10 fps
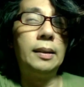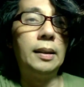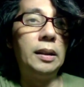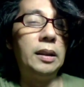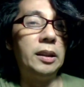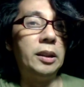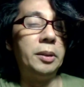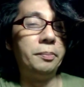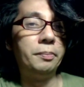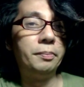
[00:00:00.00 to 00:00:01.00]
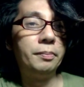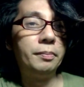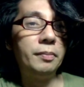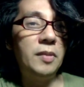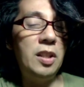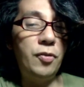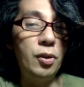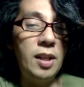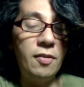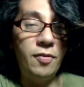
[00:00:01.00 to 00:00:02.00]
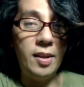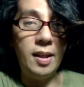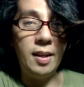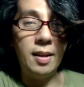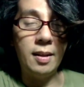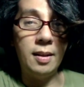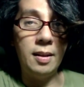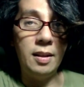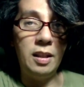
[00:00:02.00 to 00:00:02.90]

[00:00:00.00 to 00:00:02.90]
Um, if you live uh,